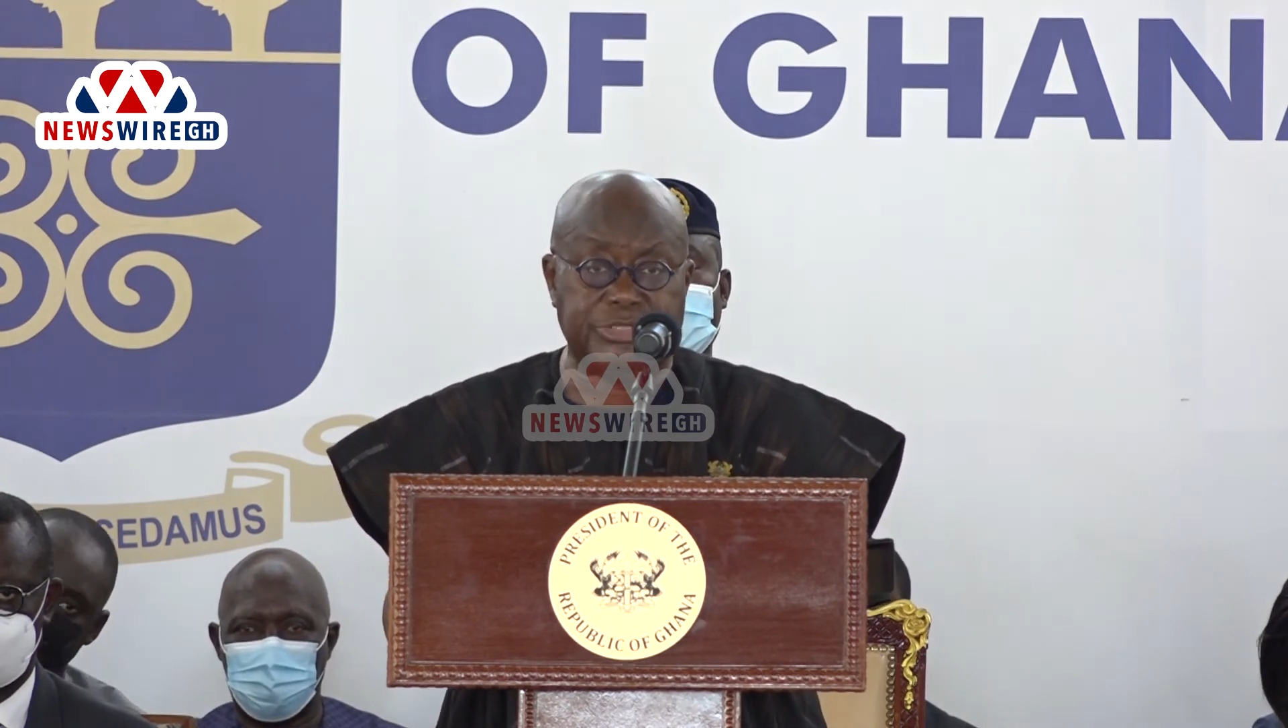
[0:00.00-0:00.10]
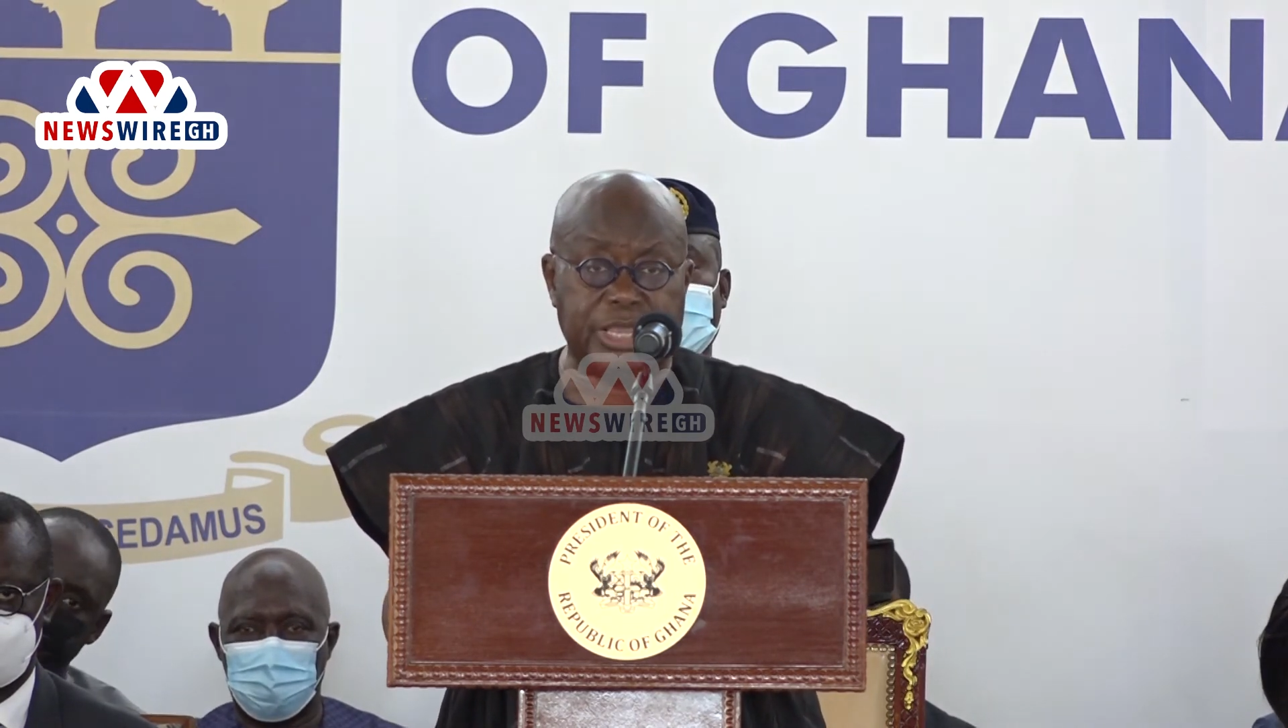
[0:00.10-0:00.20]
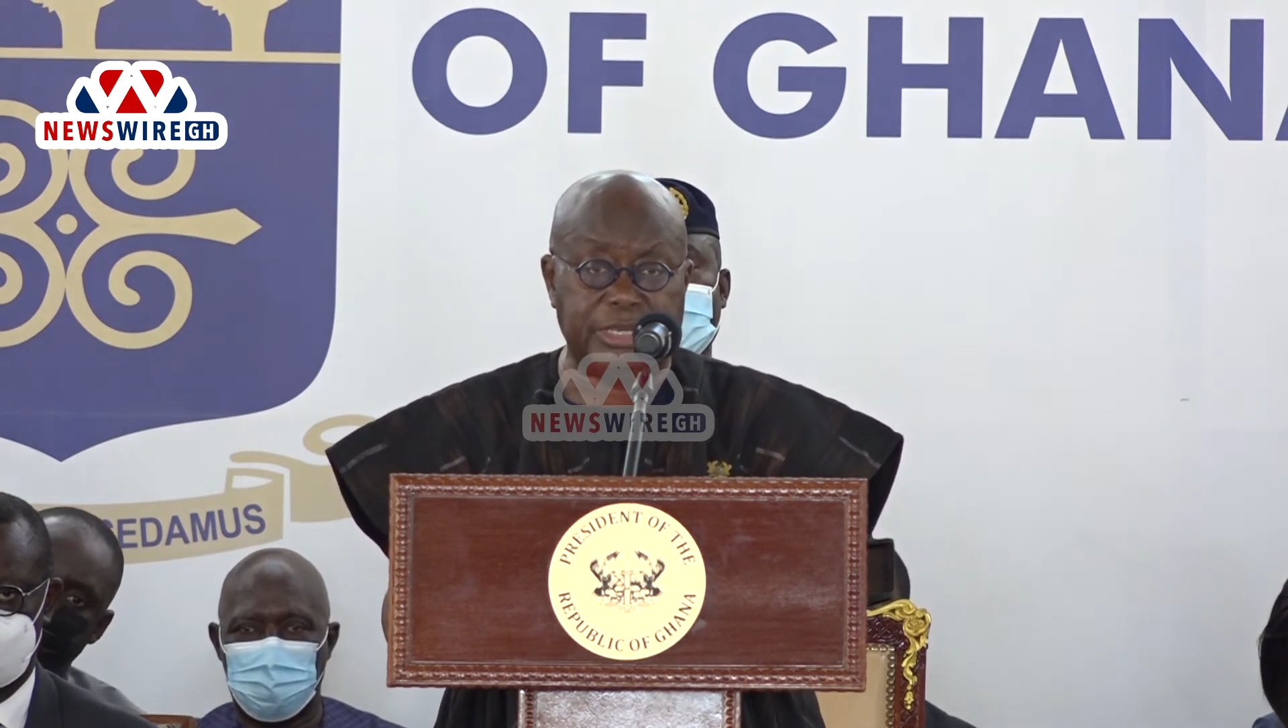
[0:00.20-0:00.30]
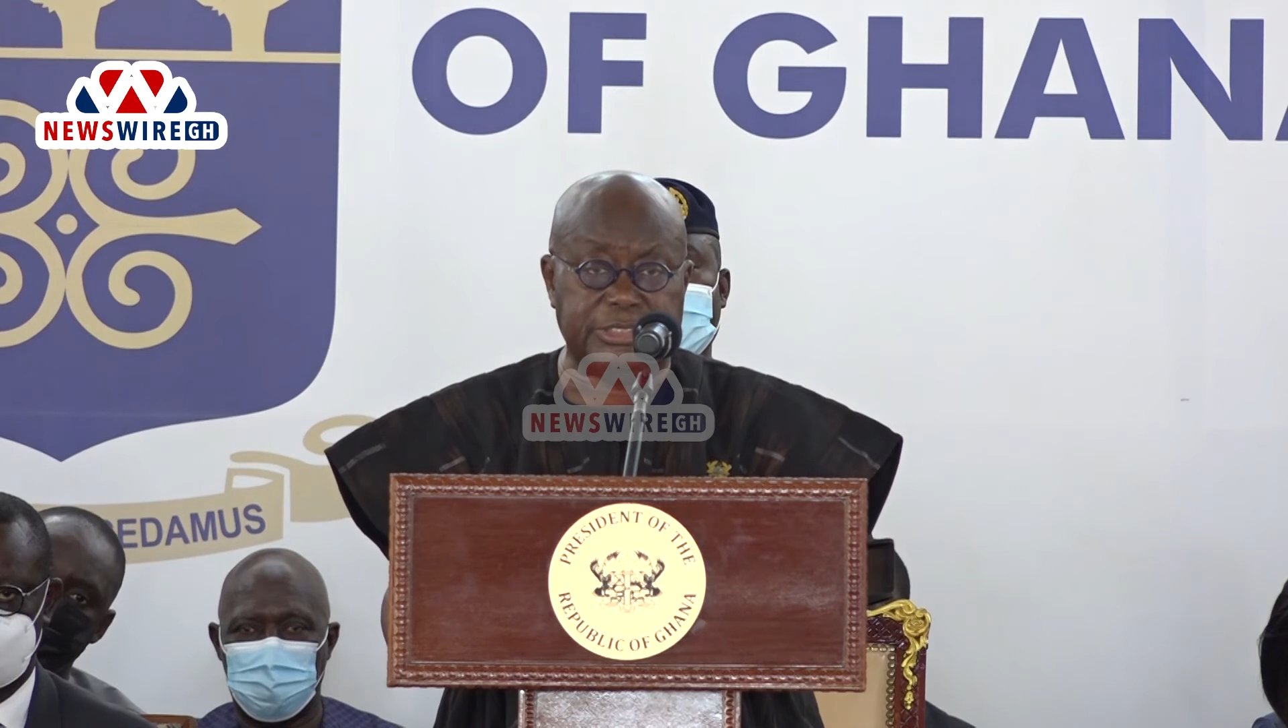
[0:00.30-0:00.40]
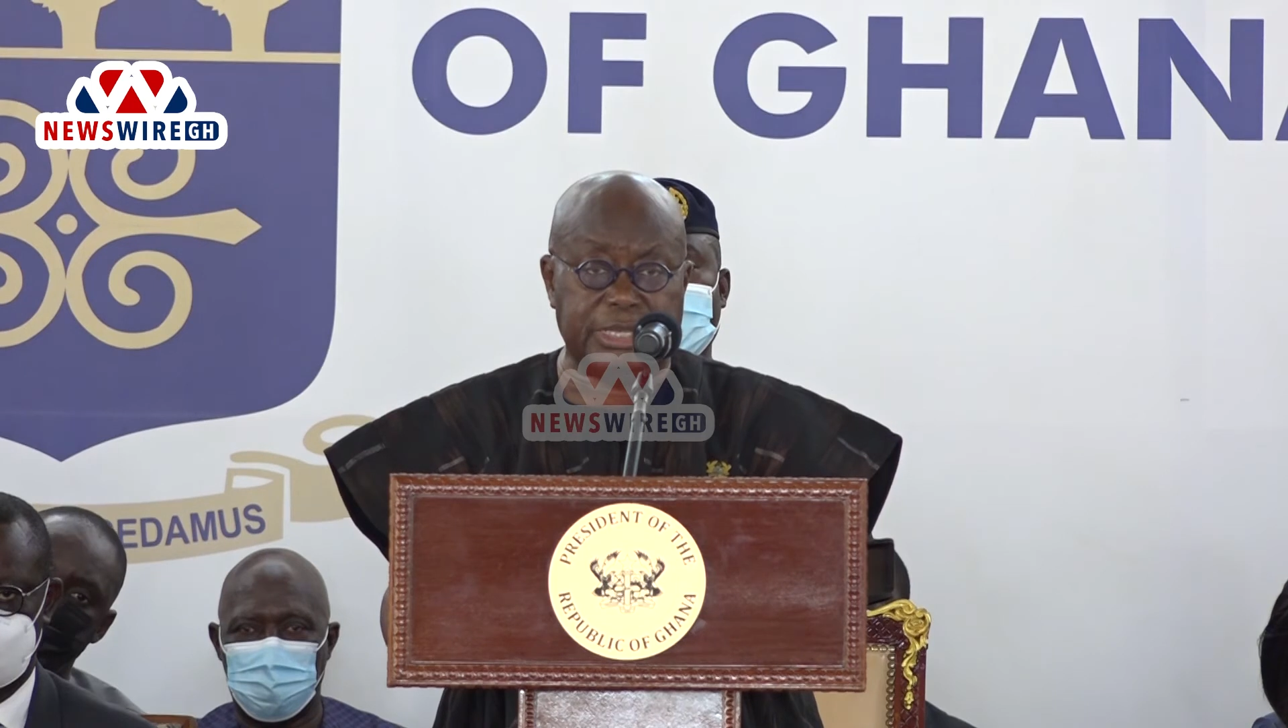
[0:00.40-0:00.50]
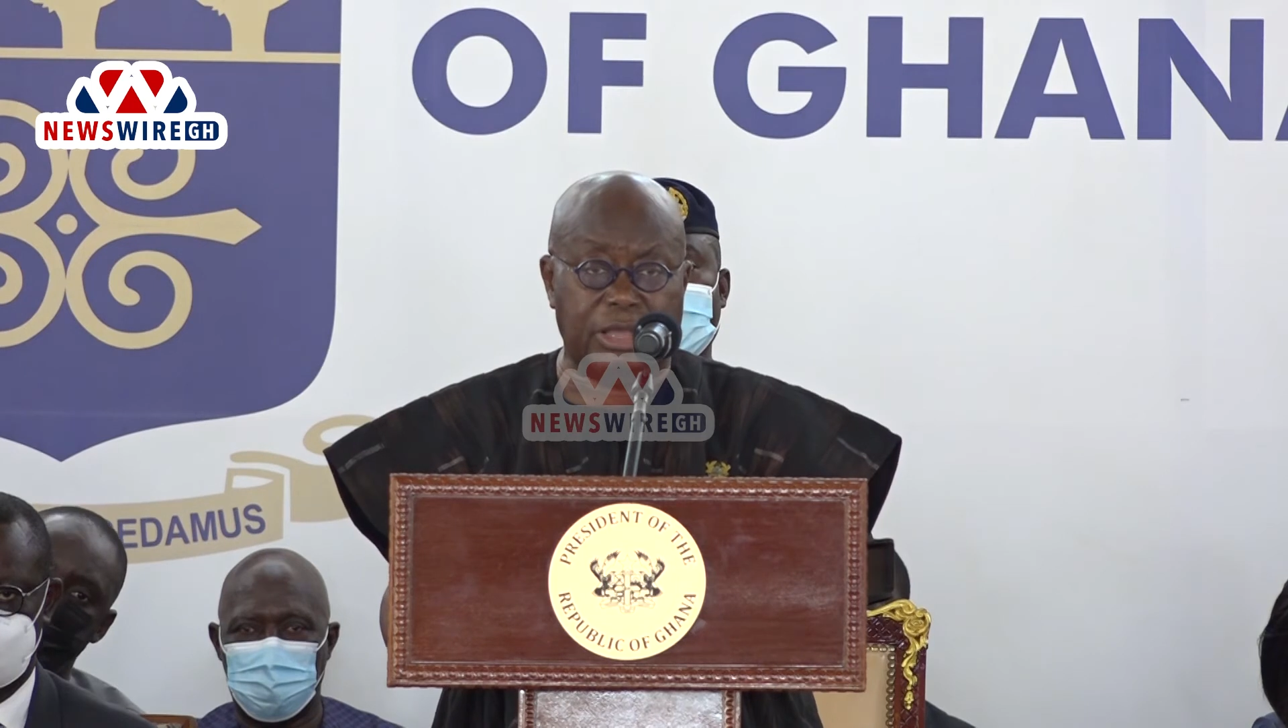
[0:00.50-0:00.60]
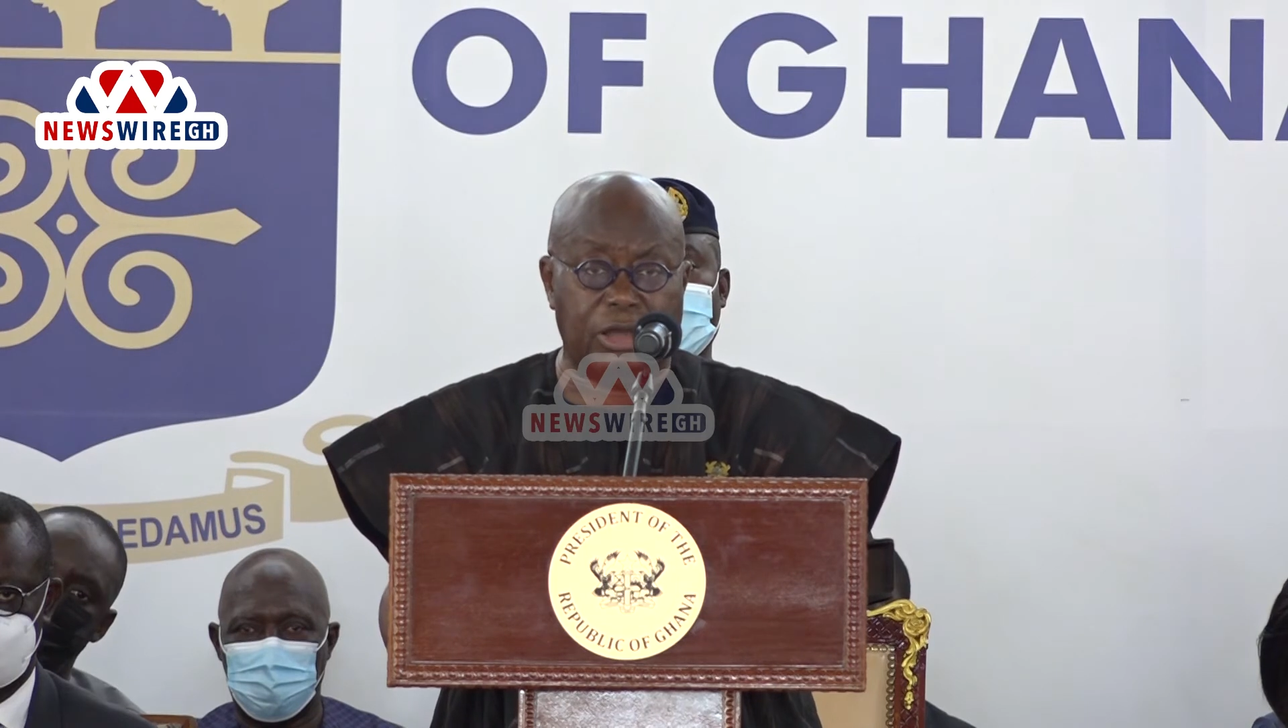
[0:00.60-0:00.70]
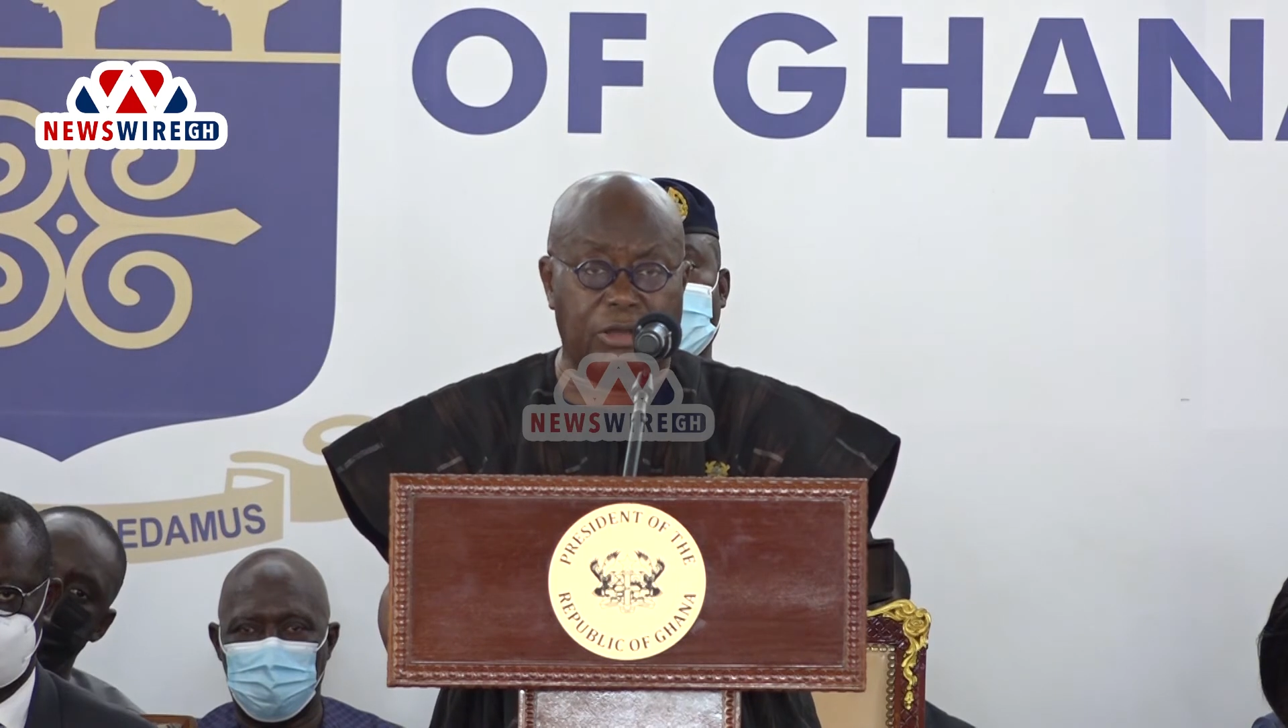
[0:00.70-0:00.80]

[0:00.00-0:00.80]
changer